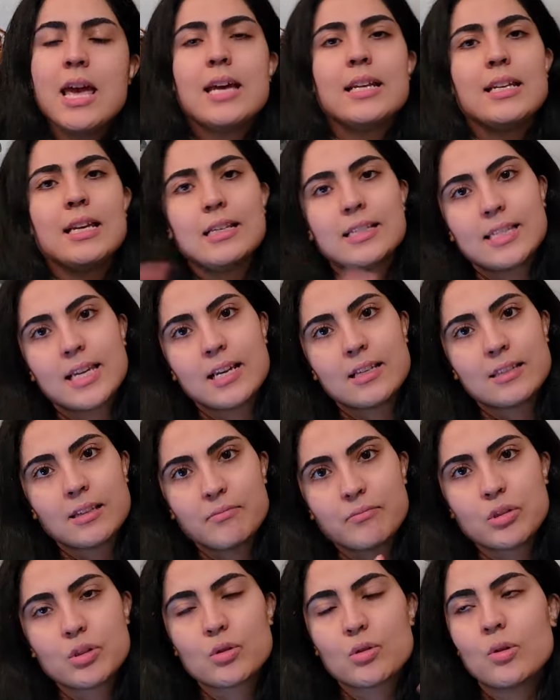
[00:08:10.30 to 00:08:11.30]
they say
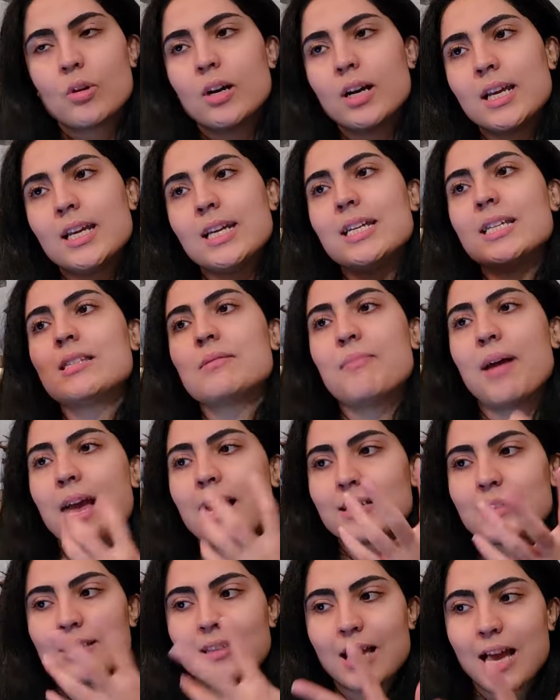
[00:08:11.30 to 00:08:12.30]
some stories,
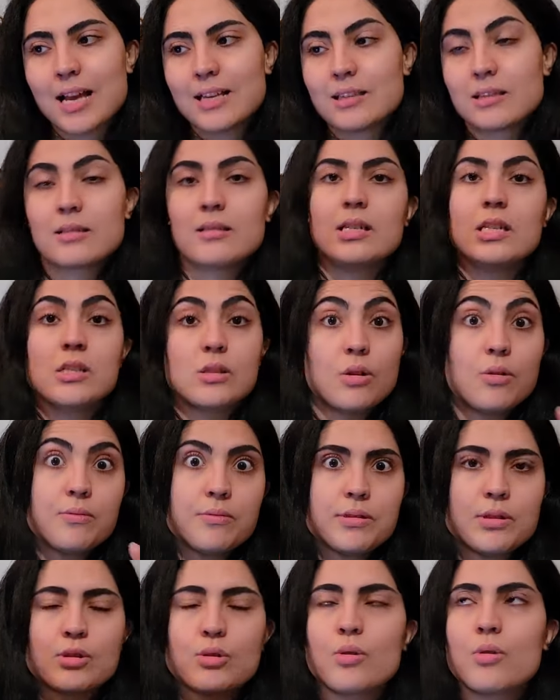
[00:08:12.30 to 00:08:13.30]
Max has his own
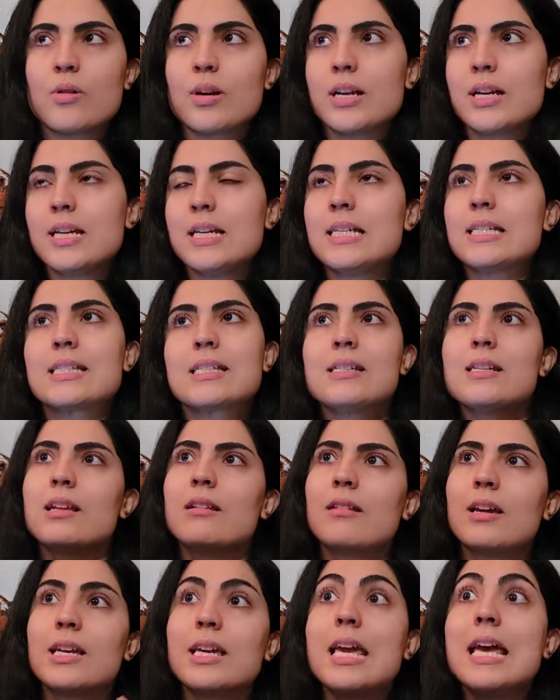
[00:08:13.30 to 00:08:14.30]
stories, and then,
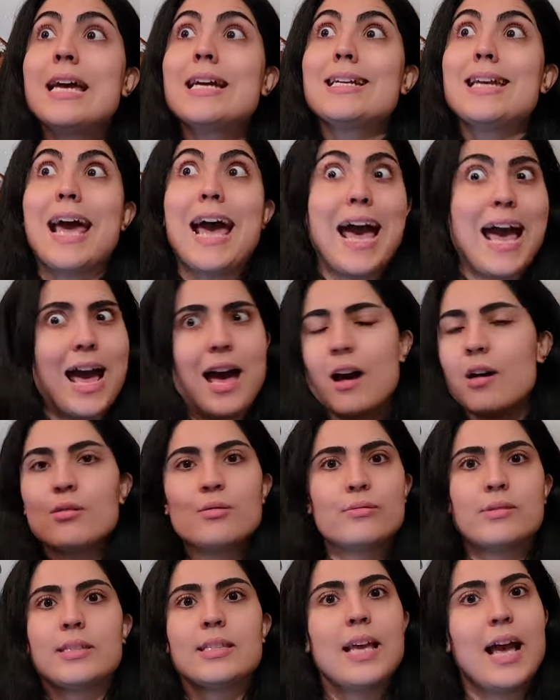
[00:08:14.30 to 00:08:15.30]
like, the
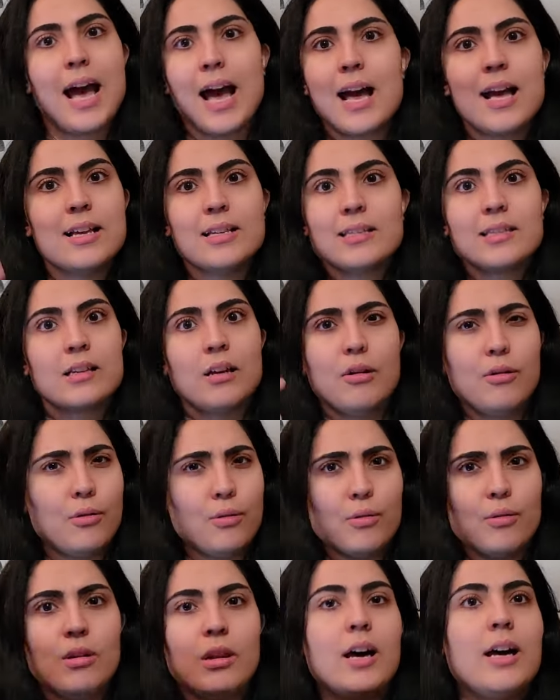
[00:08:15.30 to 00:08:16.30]
house has a
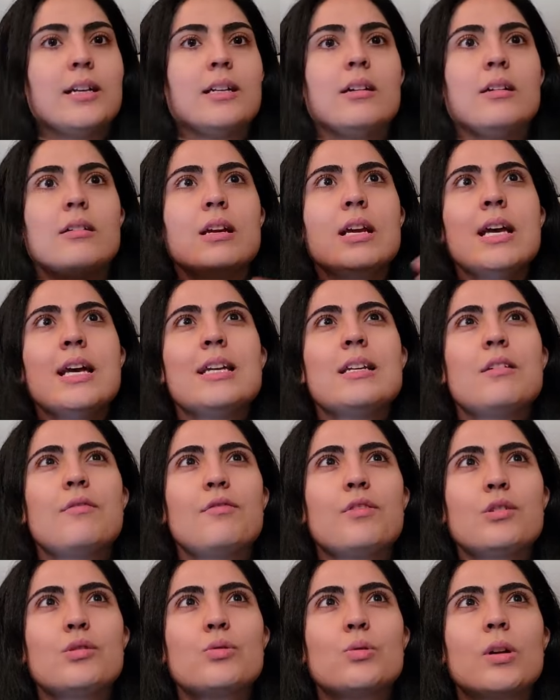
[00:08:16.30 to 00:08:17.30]
whole other
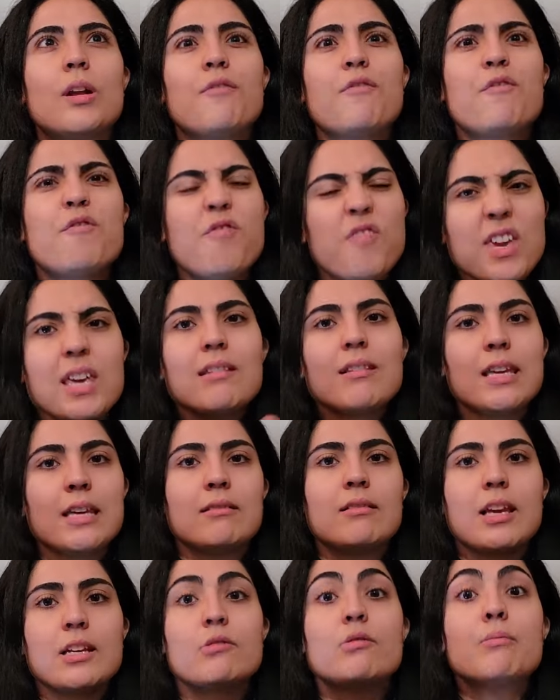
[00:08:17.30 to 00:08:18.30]
different sort of feeling,
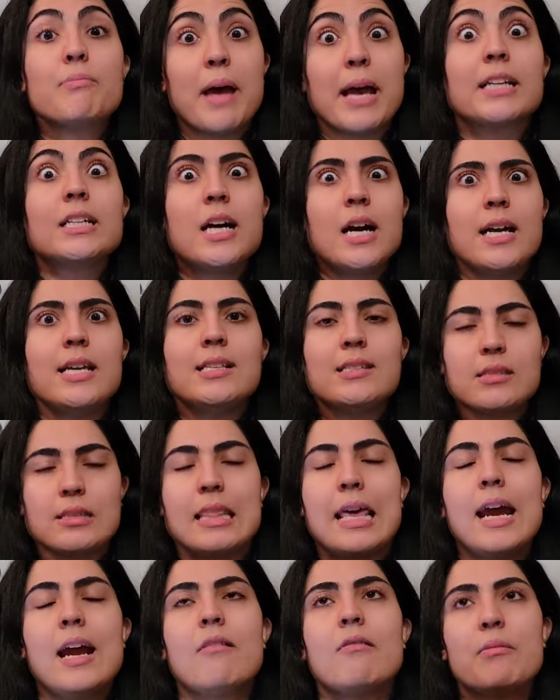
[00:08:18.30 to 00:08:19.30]
like, Rebecca is
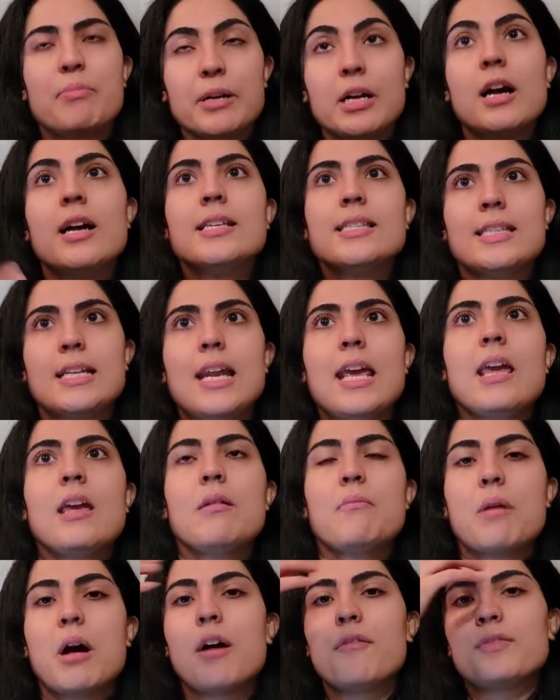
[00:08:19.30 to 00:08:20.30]
there, Rebecca is the
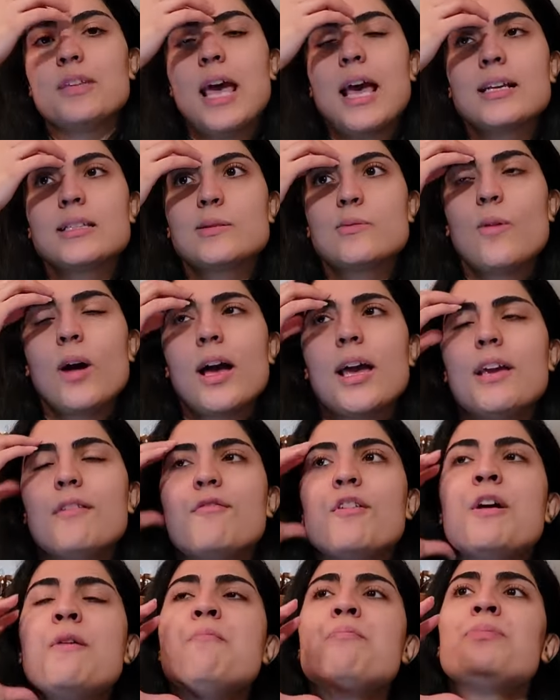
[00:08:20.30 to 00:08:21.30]
name of the ex-wife.
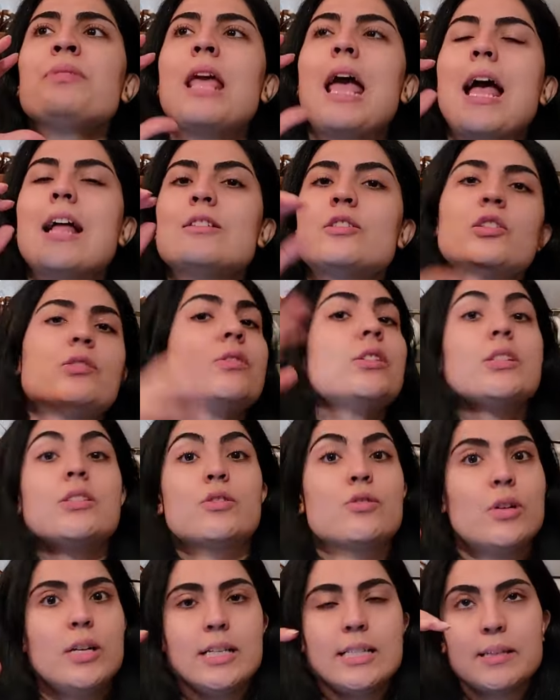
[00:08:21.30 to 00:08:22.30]
And so the
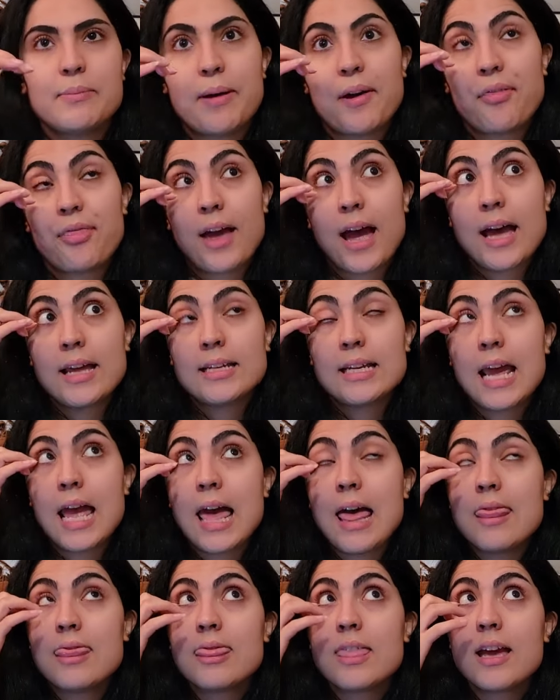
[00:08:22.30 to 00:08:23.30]
story, it's about that.
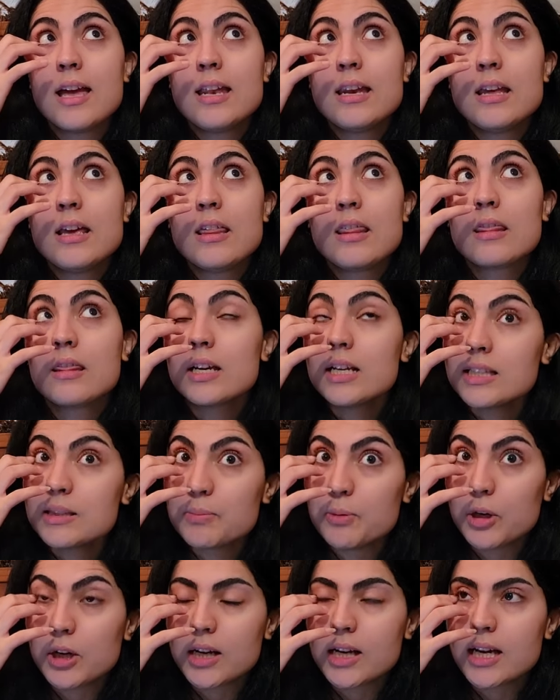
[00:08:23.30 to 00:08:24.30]
And then this
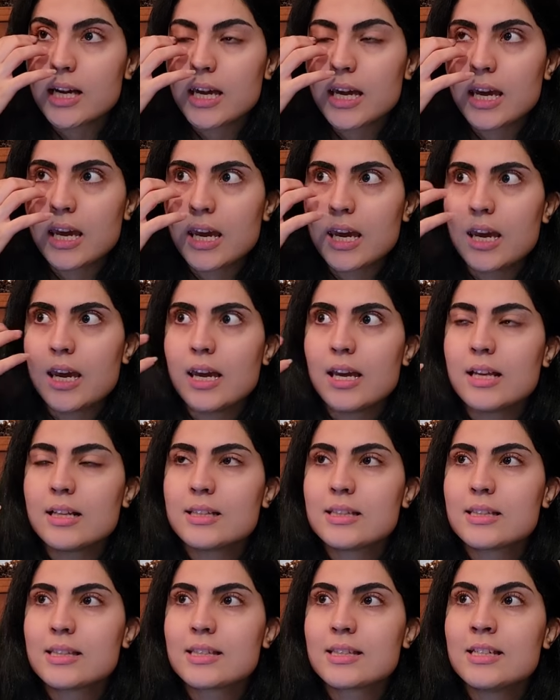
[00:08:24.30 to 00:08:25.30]
book,
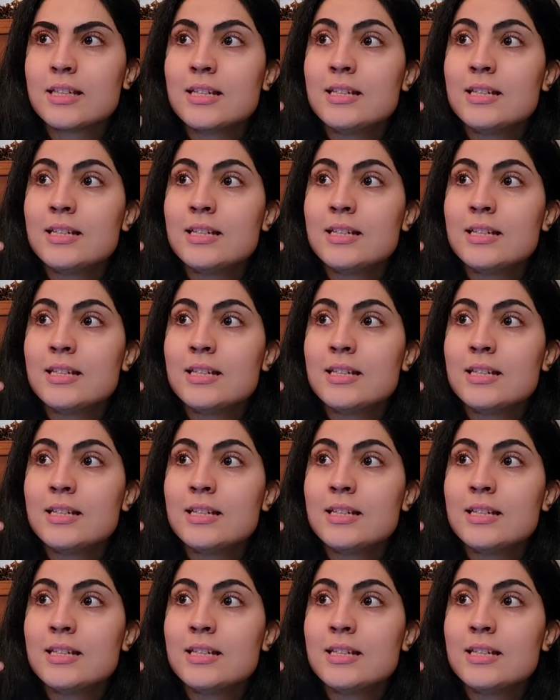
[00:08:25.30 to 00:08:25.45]
it's